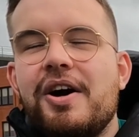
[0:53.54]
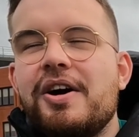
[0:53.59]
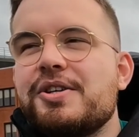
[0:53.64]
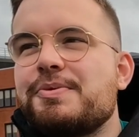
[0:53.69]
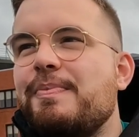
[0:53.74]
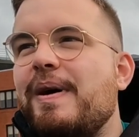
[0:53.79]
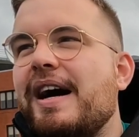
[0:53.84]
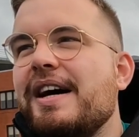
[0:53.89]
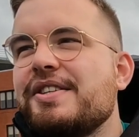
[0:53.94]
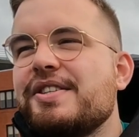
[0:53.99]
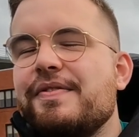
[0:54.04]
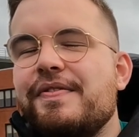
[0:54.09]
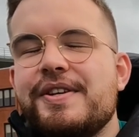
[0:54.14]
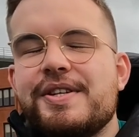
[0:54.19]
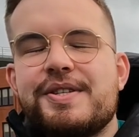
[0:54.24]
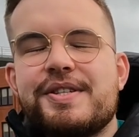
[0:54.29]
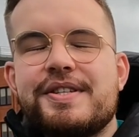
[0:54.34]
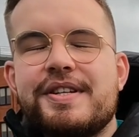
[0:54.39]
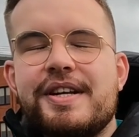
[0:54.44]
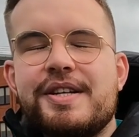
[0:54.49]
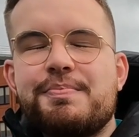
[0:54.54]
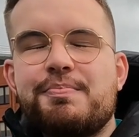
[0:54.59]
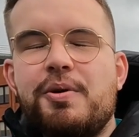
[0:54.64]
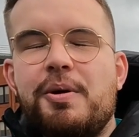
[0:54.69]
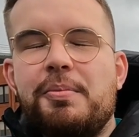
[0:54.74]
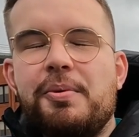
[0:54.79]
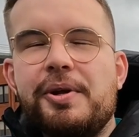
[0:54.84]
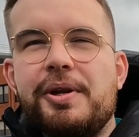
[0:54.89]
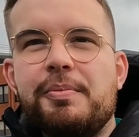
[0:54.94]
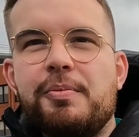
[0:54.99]
Oh, it's massive. It's
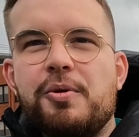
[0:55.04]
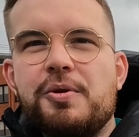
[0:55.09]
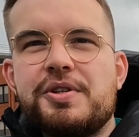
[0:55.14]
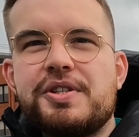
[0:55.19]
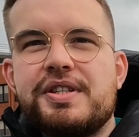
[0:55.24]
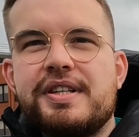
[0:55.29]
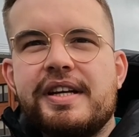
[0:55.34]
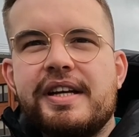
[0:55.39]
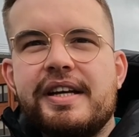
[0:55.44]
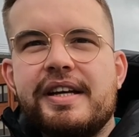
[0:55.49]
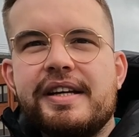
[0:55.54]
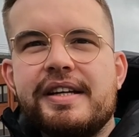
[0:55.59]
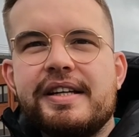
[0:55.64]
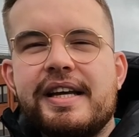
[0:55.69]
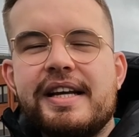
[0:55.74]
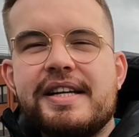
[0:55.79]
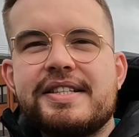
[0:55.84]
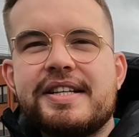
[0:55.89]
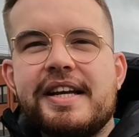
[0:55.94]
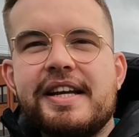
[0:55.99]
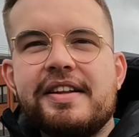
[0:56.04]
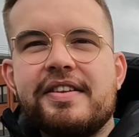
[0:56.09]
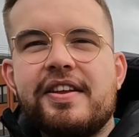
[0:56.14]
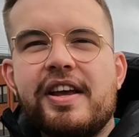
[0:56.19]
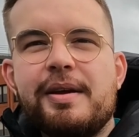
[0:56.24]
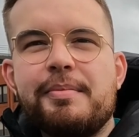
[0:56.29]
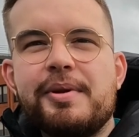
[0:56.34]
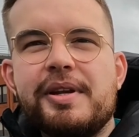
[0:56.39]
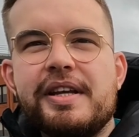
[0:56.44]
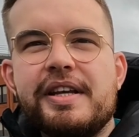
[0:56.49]
probably the most exciting
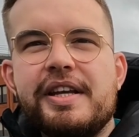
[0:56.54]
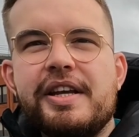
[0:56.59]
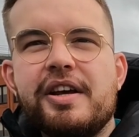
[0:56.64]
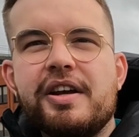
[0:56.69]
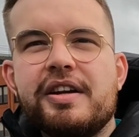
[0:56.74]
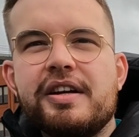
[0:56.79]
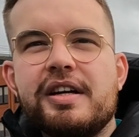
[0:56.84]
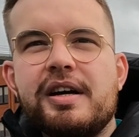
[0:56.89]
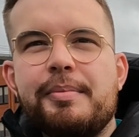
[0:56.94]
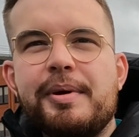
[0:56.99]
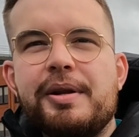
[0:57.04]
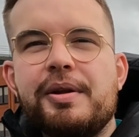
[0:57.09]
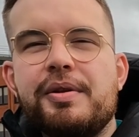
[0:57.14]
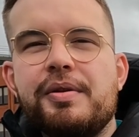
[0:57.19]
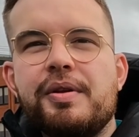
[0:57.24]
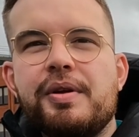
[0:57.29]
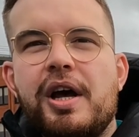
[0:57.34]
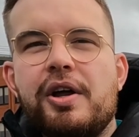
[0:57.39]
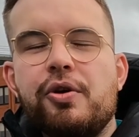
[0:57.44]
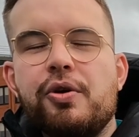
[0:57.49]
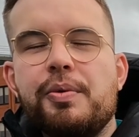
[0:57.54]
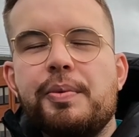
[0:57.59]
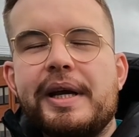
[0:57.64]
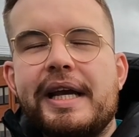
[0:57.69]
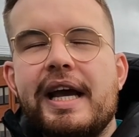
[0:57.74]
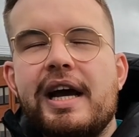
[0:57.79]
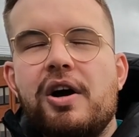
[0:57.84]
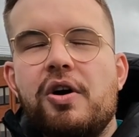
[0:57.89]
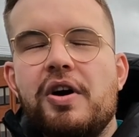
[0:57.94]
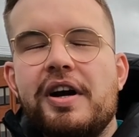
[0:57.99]
time of the year. I mean, I know
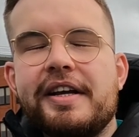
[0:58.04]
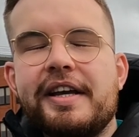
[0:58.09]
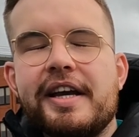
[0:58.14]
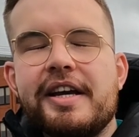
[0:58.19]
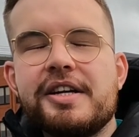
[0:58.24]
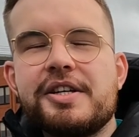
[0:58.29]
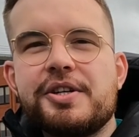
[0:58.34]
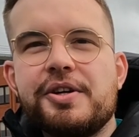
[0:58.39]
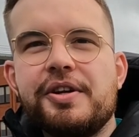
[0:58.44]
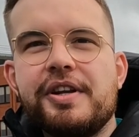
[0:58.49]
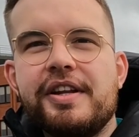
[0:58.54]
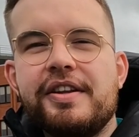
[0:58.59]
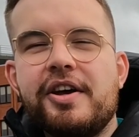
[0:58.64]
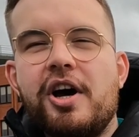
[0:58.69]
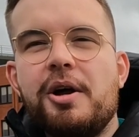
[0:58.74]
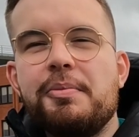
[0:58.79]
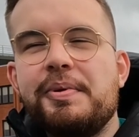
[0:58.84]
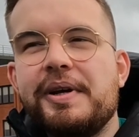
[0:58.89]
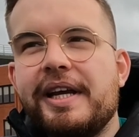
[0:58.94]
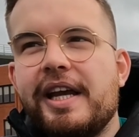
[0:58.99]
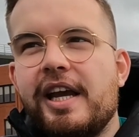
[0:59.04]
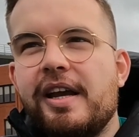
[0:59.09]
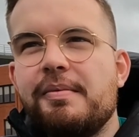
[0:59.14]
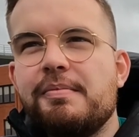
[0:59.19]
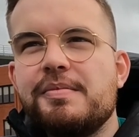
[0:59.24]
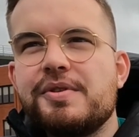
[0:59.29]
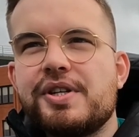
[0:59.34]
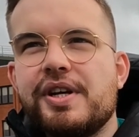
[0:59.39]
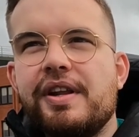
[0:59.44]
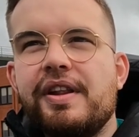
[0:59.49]
we get a lot of kicks out of the derby
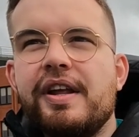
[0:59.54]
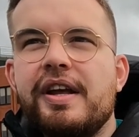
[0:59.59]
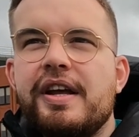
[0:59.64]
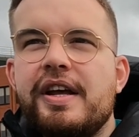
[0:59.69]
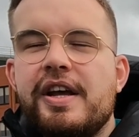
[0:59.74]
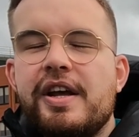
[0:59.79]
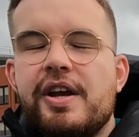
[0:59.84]
games and